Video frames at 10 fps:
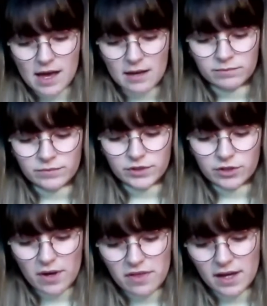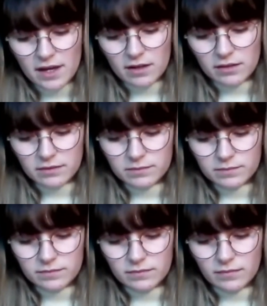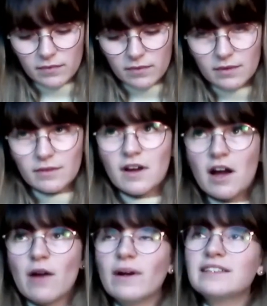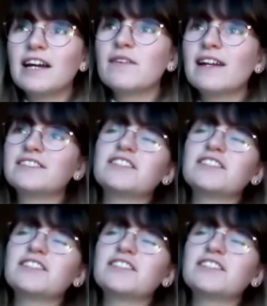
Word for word: um, so I think I went I went